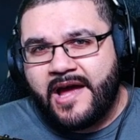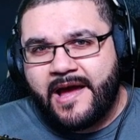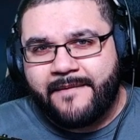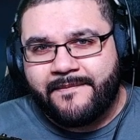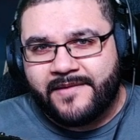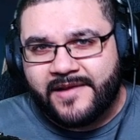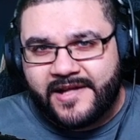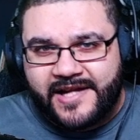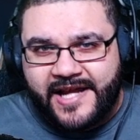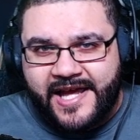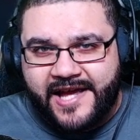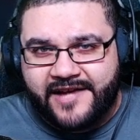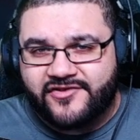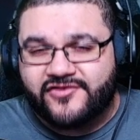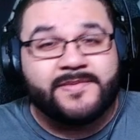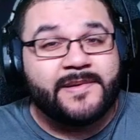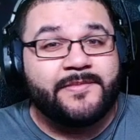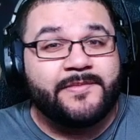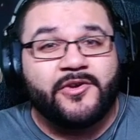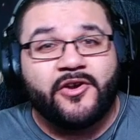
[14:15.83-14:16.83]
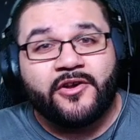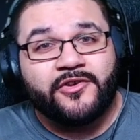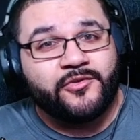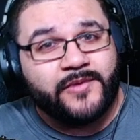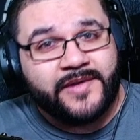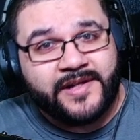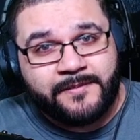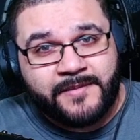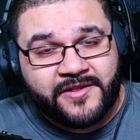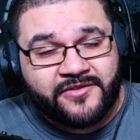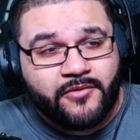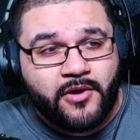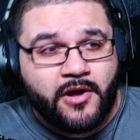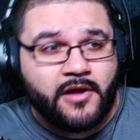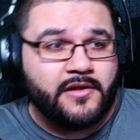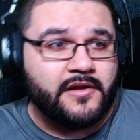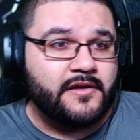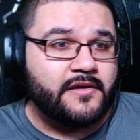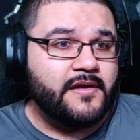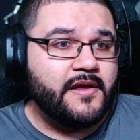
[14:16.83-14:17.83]
have a lot of hexes, maybe you're on your way to
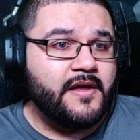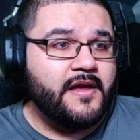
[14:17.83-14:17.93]
Mithrala.